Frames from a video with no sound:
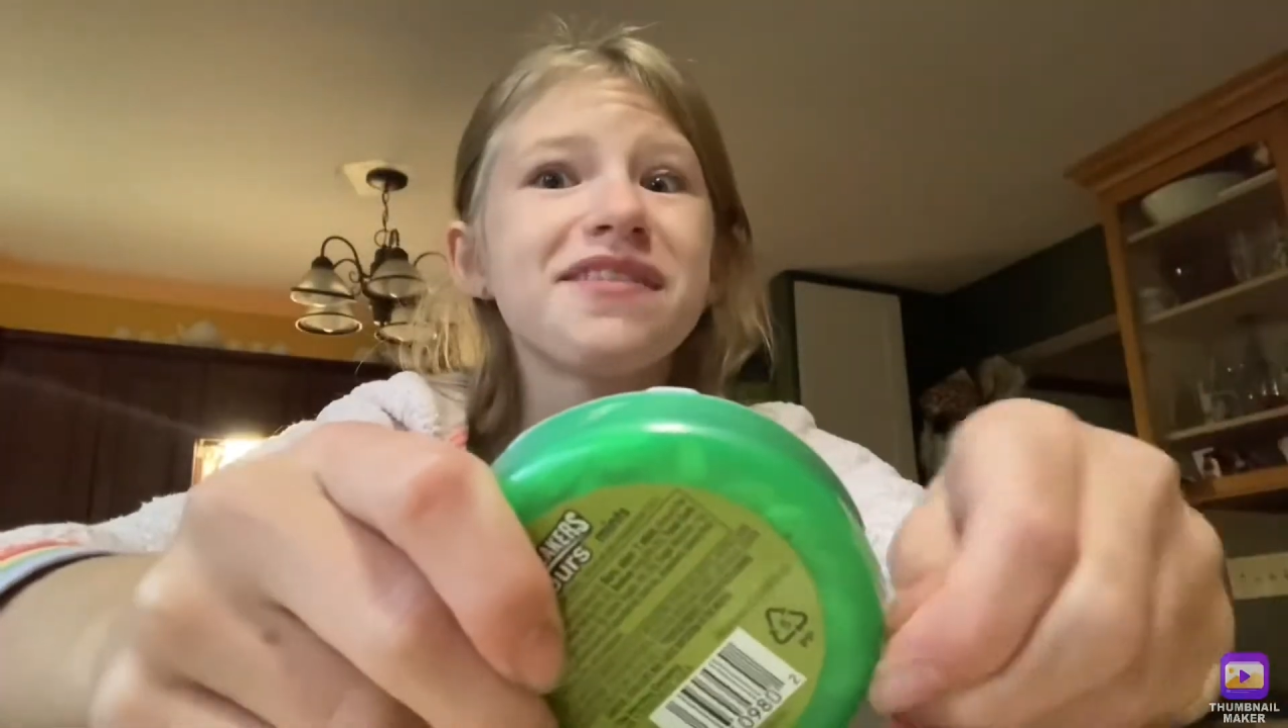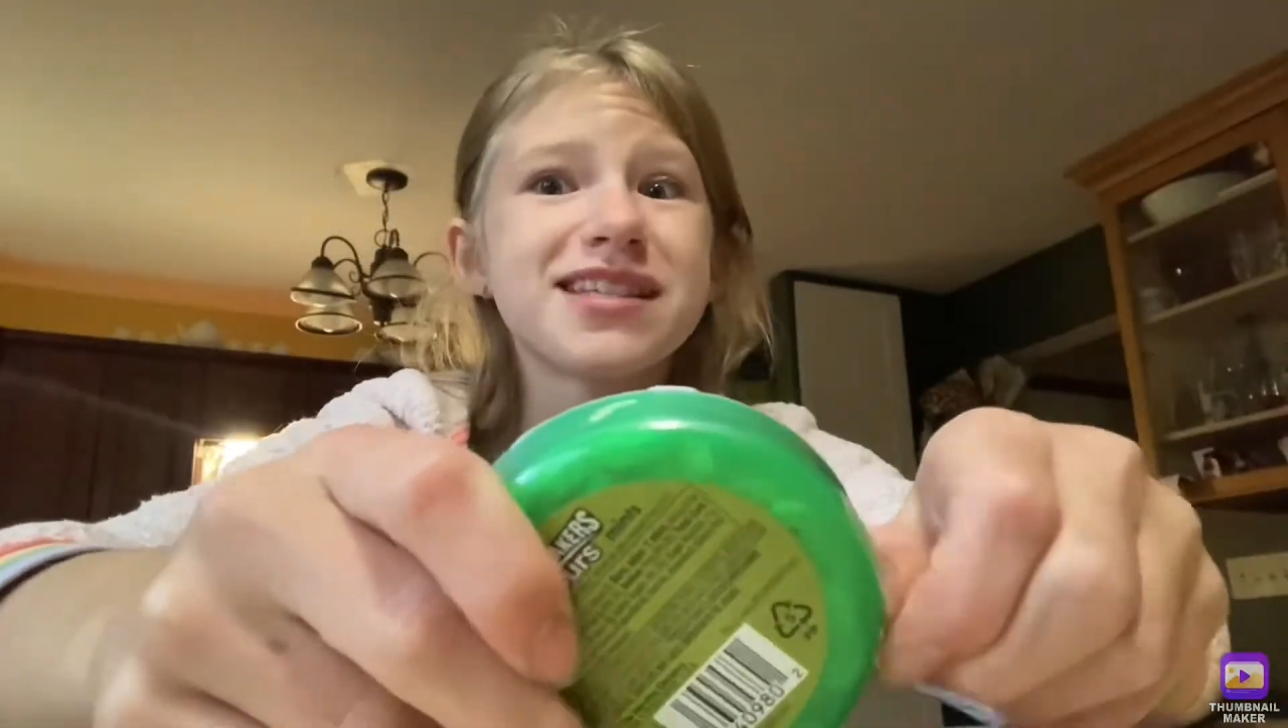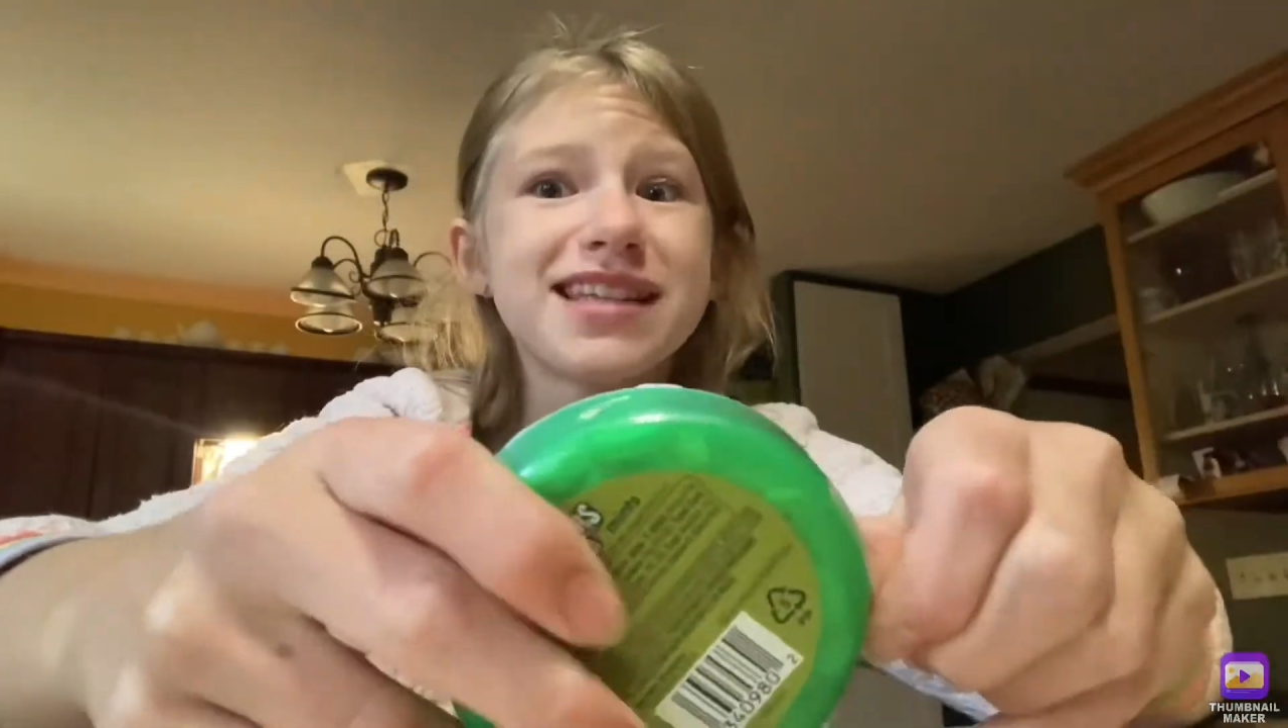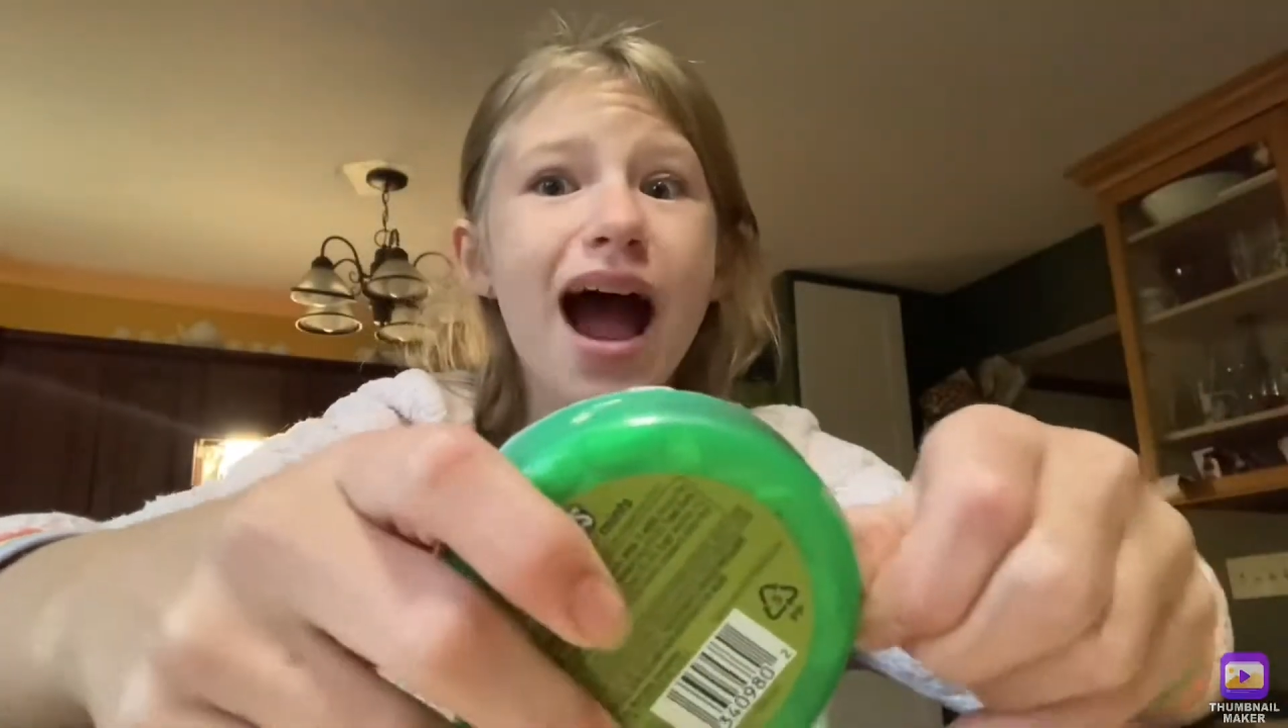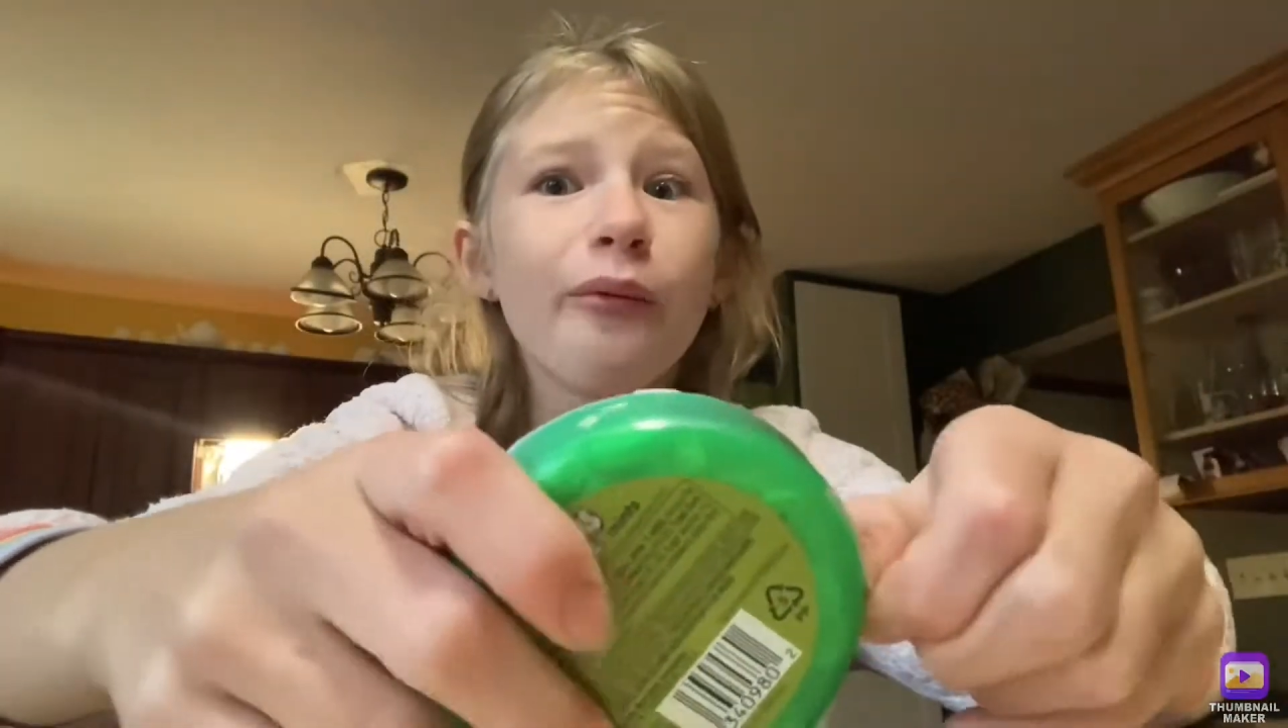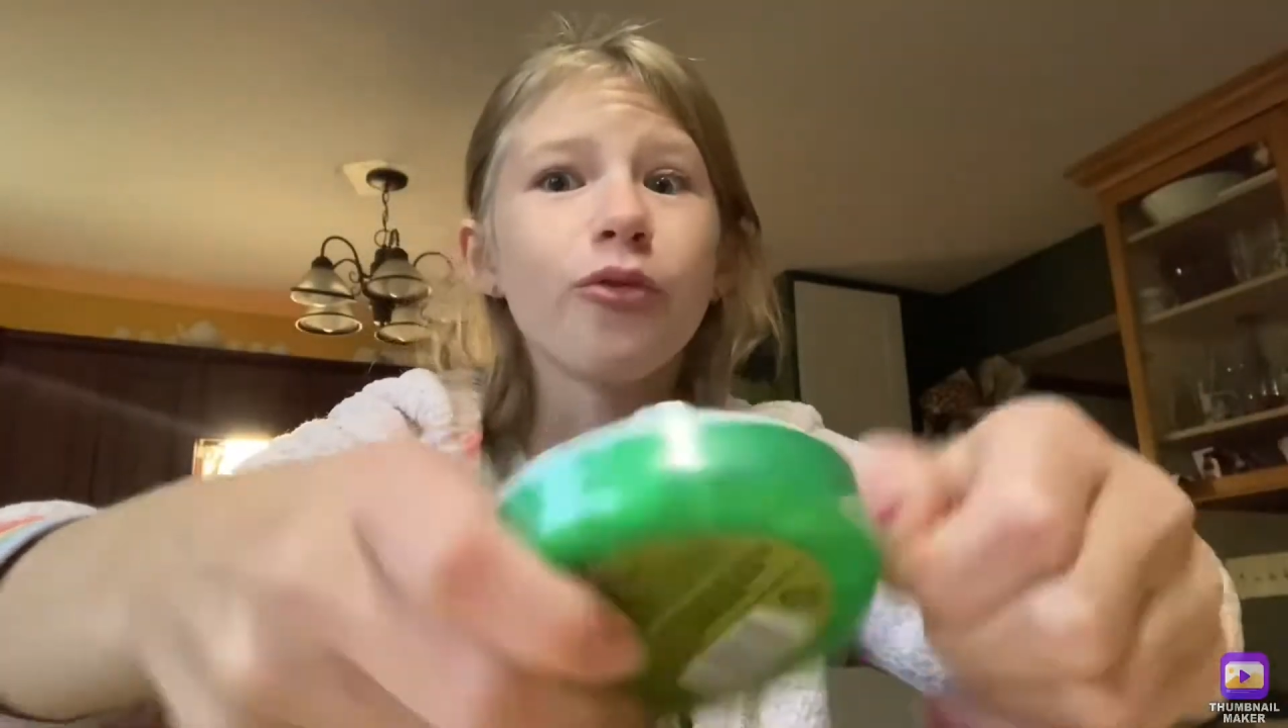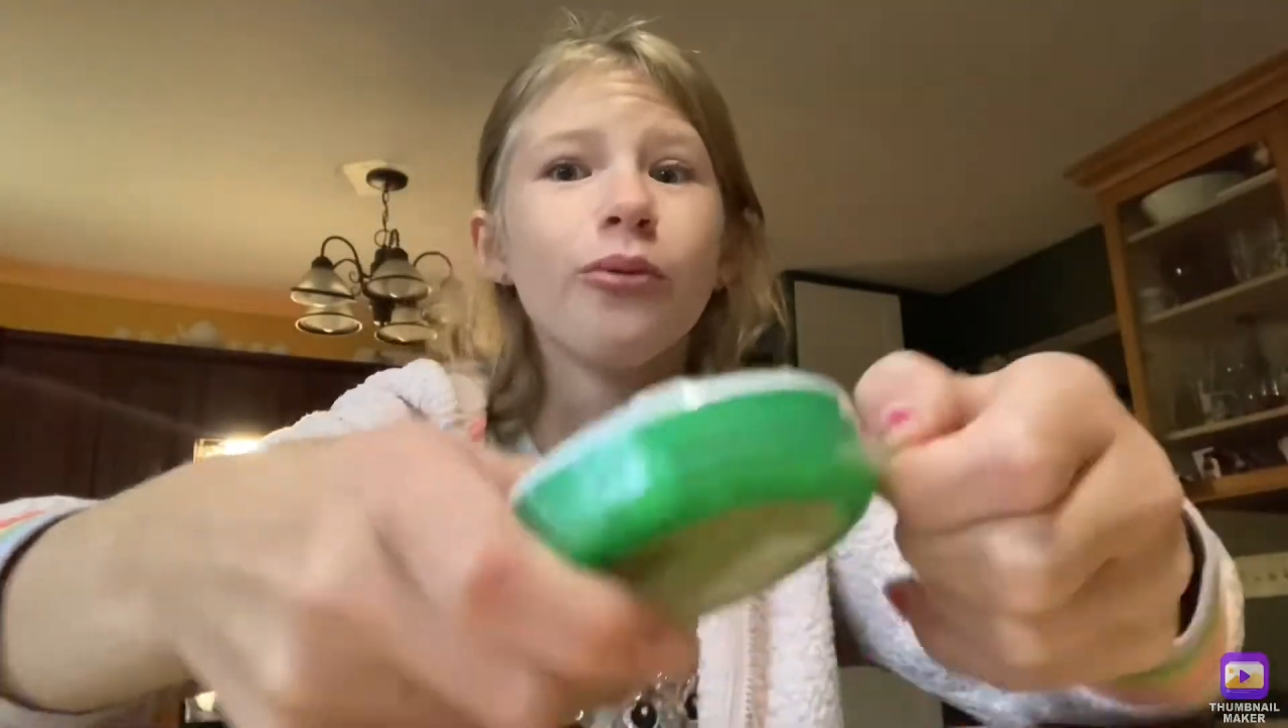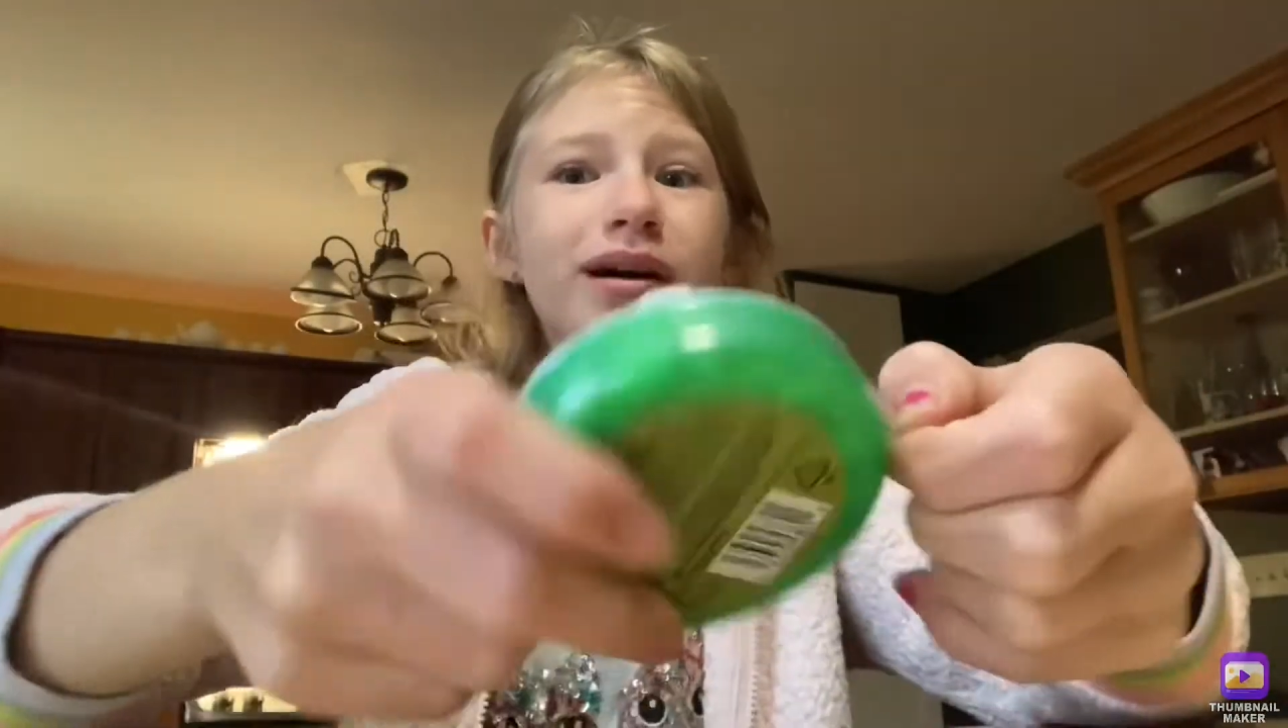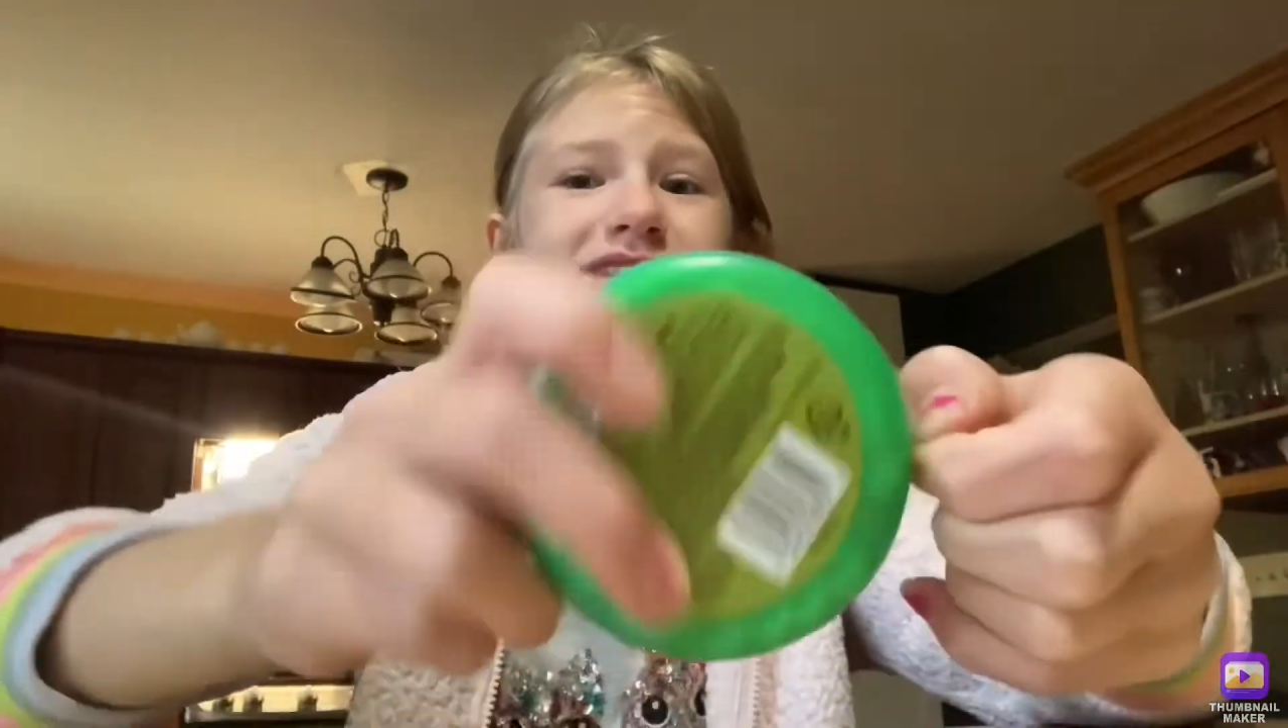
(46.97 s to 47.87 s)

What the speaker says: sour ones.